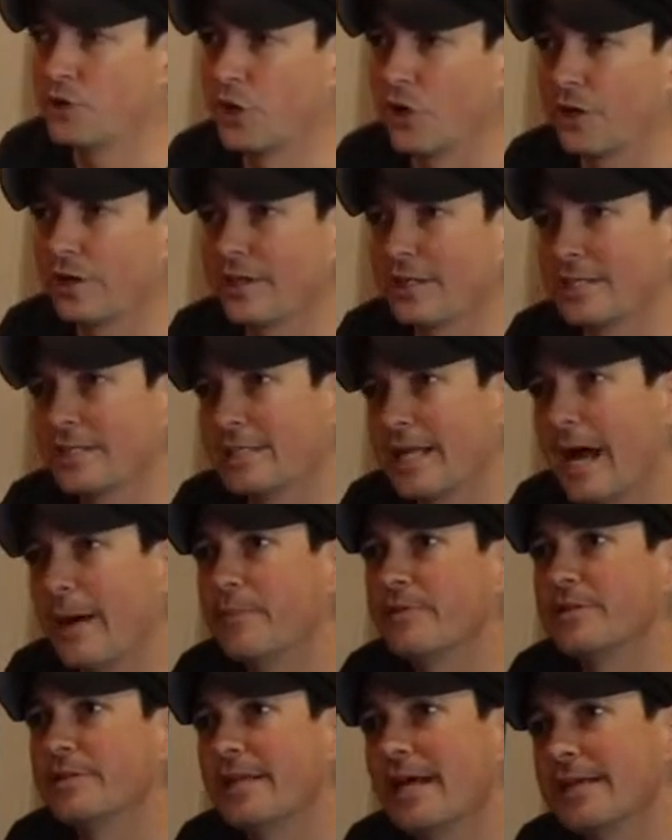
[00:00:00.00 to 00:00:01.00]
took the
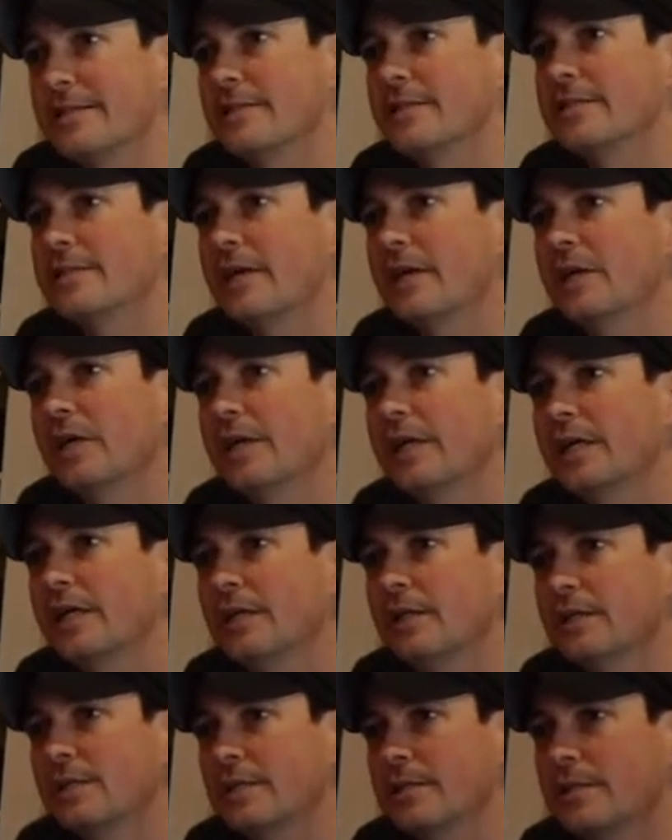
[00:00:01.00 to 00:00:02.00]
steps necessary
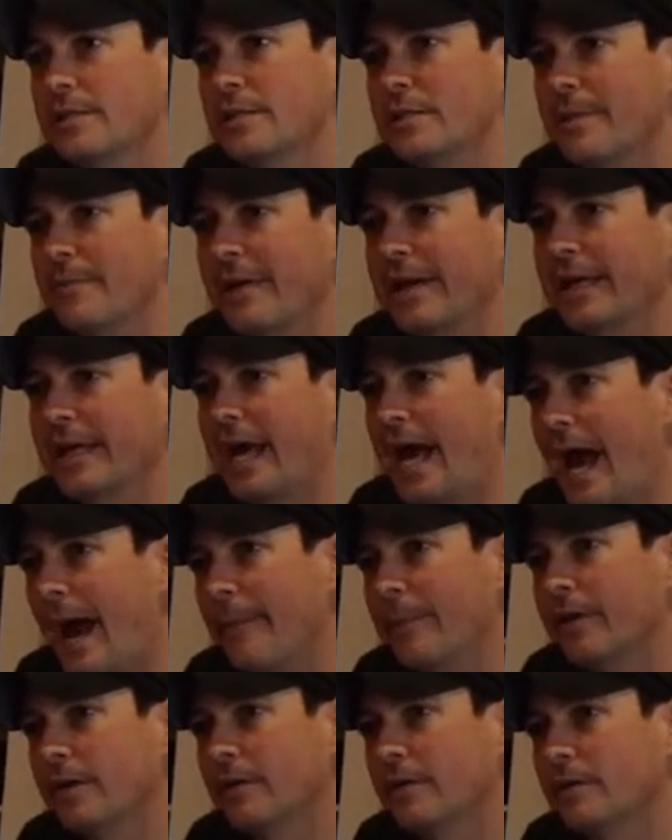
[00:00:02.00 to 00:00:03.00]
mm-hmm. to make it
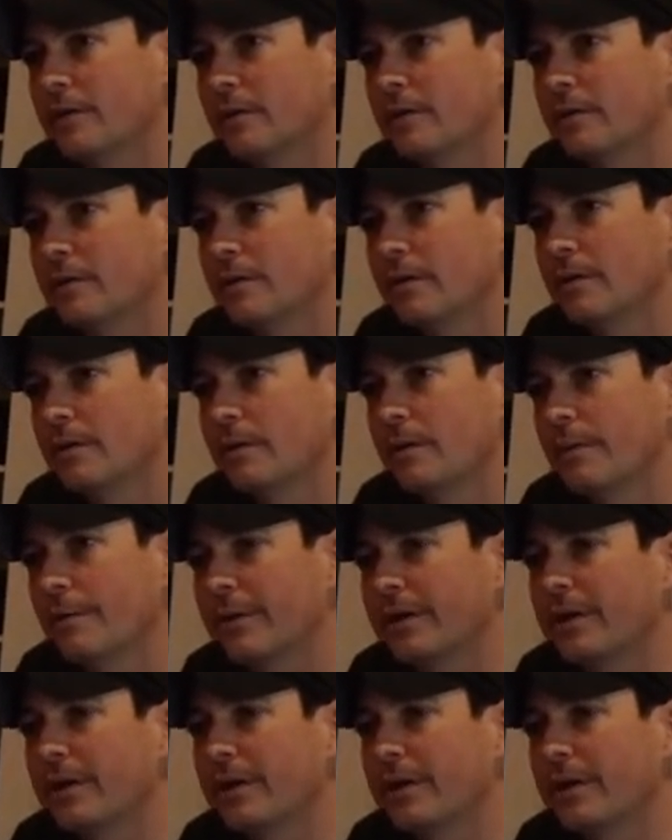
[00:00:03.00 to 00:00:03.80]
happen. Yeah.